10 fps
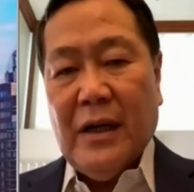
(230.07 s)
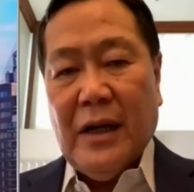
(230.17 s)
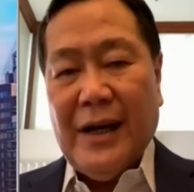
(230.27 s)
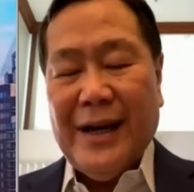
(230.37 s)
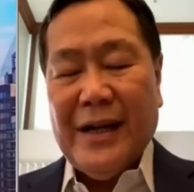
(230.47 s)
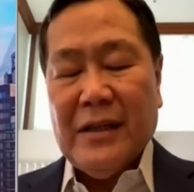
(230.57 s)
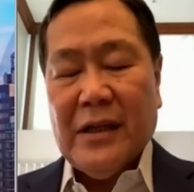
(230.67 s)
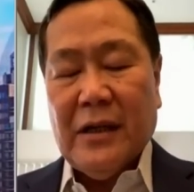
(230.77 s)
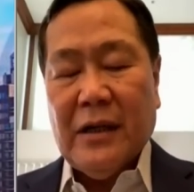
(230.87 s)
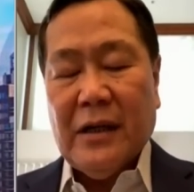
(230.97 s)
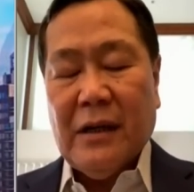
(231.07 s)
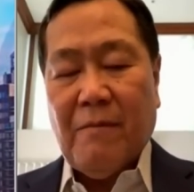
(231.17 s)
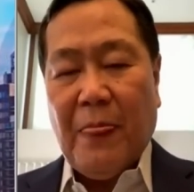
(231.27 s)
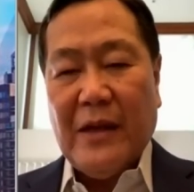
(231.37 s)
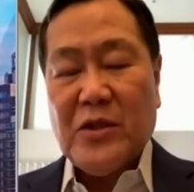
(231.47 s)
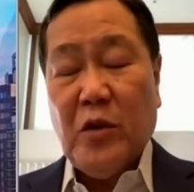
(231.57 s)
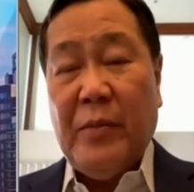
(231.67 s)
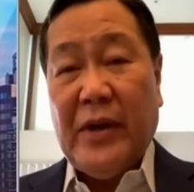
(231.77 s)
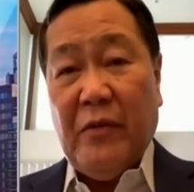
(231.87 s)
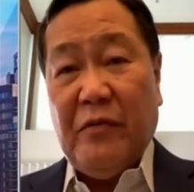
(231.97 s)
and Subi
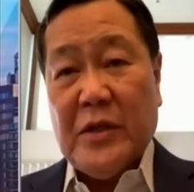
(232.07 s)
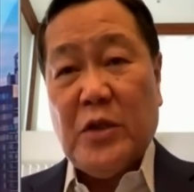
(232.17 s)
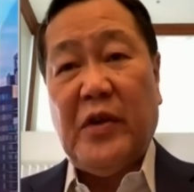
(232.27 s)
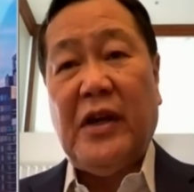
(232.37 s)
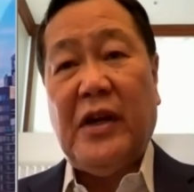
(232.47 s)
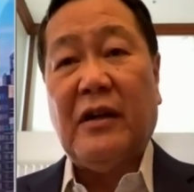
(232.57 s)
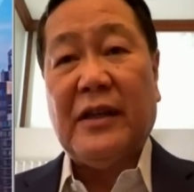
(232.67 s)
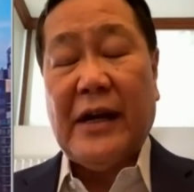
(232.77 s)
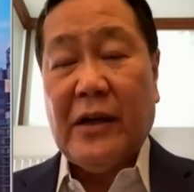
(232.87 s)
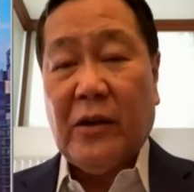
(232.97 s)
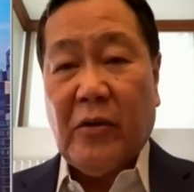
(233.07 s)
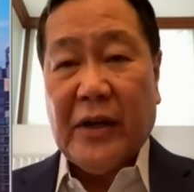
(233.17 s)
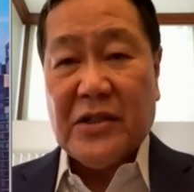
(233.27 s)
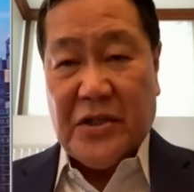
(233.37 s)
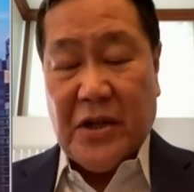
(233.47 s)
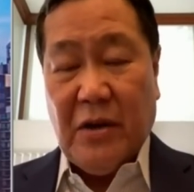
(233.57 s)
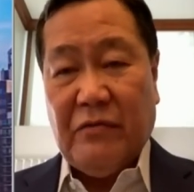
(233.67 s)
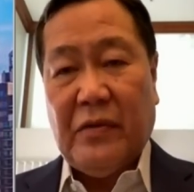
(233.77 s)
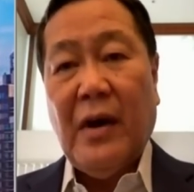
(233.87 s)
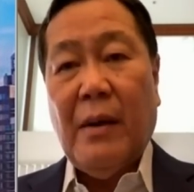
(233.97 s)
Reef is within our territorial sea of
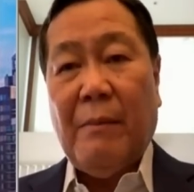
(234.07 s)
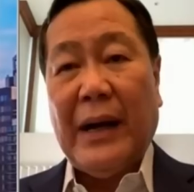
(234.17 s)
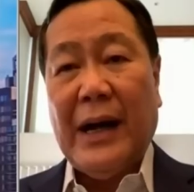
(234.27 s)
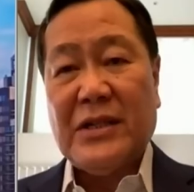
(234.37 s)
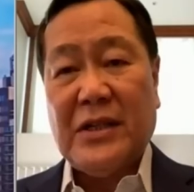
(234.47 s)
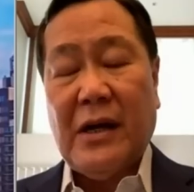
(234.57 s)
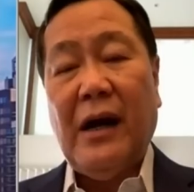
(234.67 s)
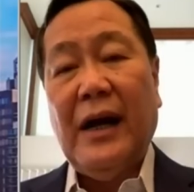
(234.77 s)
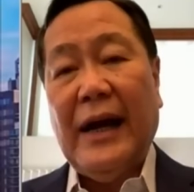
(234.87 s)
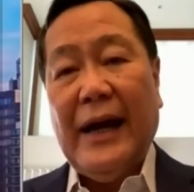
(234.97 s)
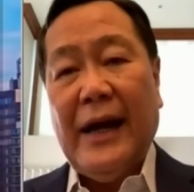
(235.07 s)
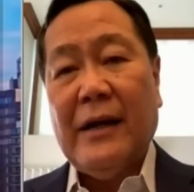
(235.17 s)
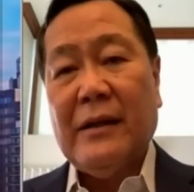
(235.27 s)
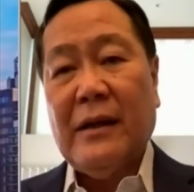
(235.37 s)
Pag-asa, and